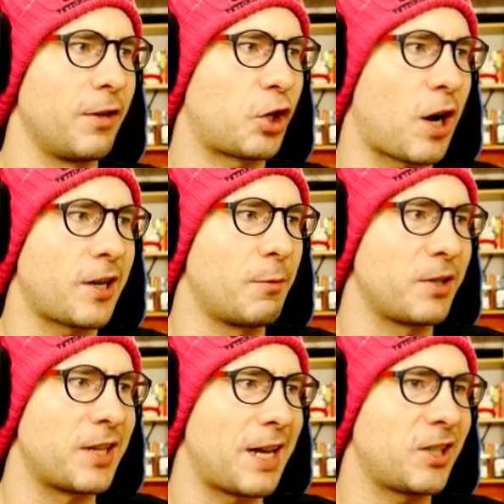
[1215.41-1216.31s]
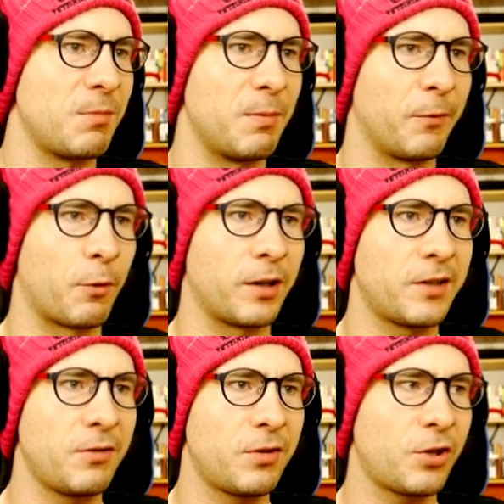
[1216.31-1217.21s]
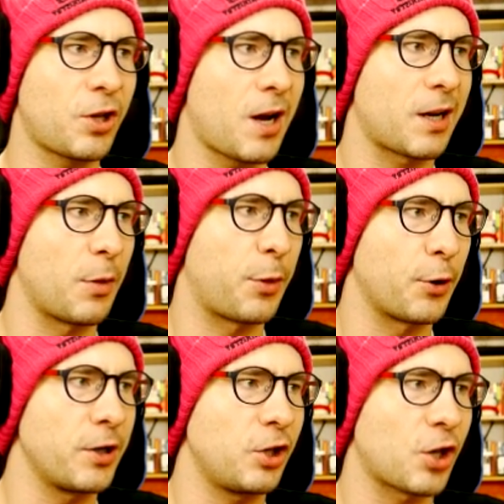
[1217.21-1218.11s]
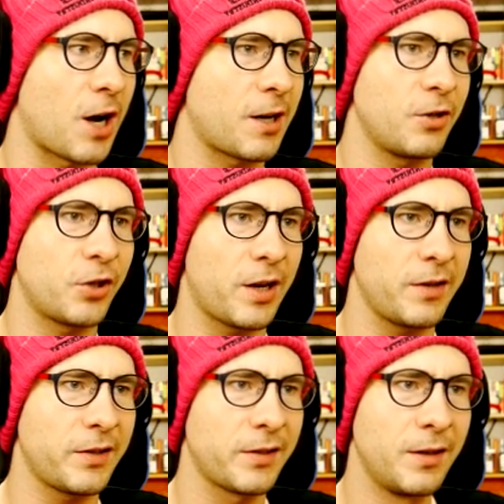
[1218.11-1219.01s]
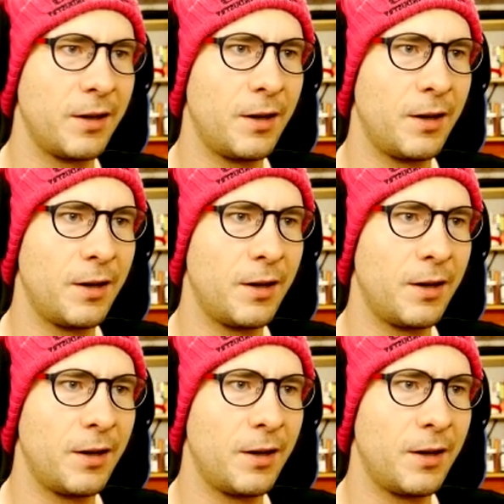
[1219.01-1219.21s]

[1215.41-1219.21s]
The shotgun was nice to me before. Let's use the shotgun. 30 shotgun shells?